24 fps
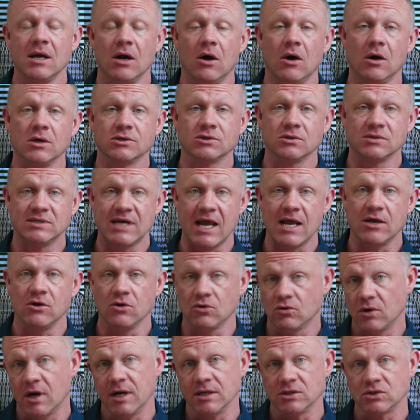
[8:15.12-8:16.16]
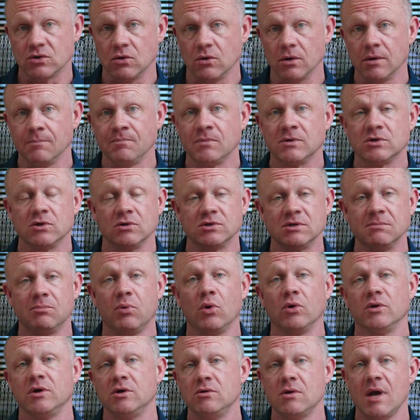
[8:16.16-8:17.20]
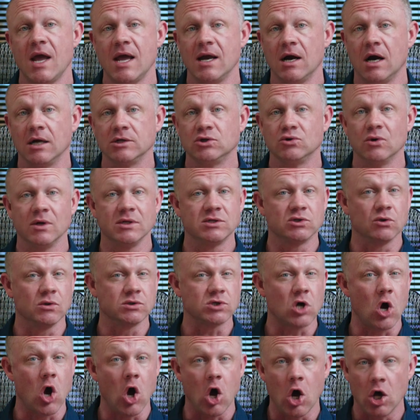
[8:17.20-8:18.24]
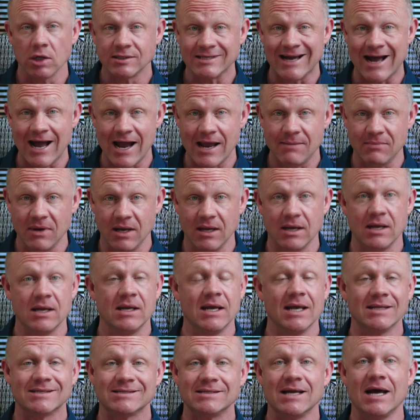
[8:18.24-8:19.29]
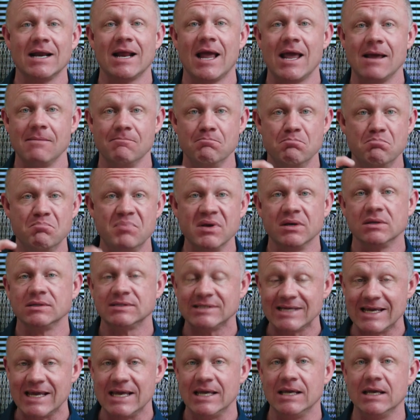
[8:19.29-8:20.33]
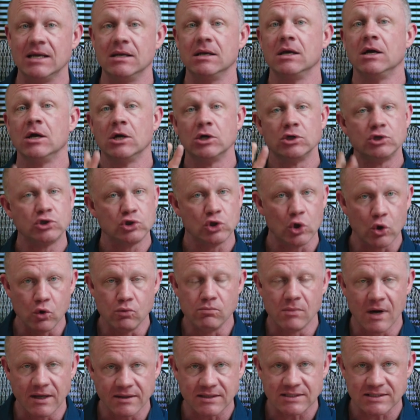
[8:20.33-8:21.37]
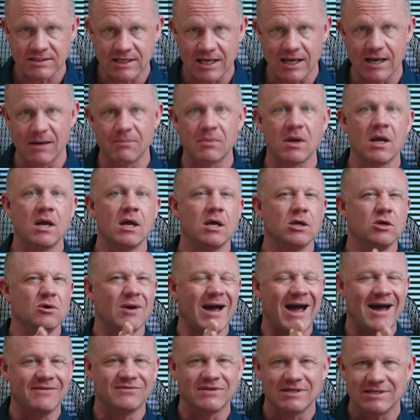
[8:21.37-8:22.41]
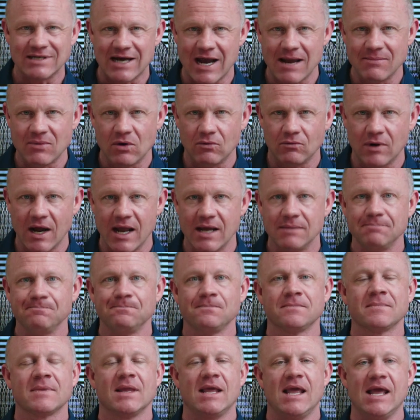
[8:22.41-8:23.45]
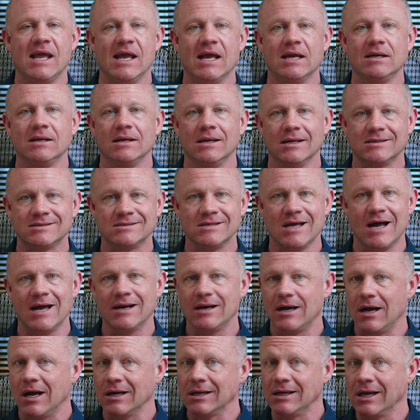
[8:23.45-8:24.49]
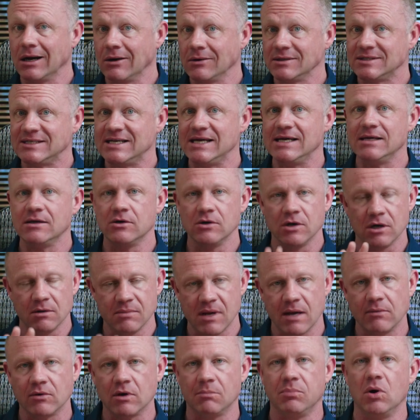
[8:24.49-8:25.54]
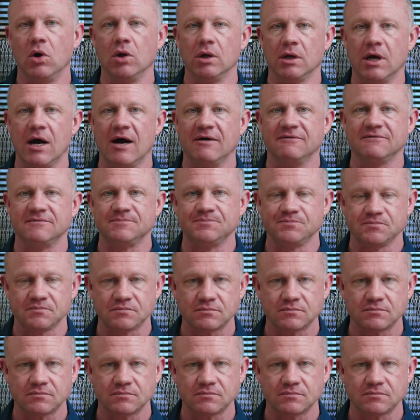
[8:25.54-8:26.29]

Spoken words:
also tank your credit score. So it's important that you hang on to it. So it's all timing. It's not a built-in 2 month skip. You have to time it right, and it's not a guarantee that you're going to be able to pull it off,